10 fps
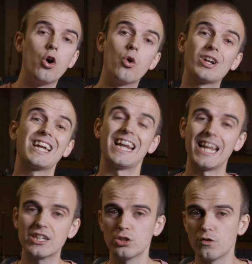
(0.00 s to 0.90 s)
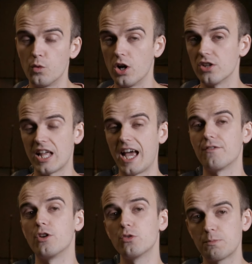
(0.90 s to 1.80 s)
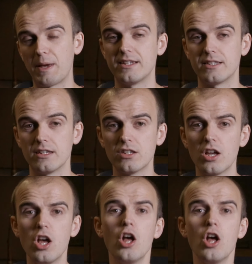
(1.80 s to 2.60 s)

or a collection of words that have no spaces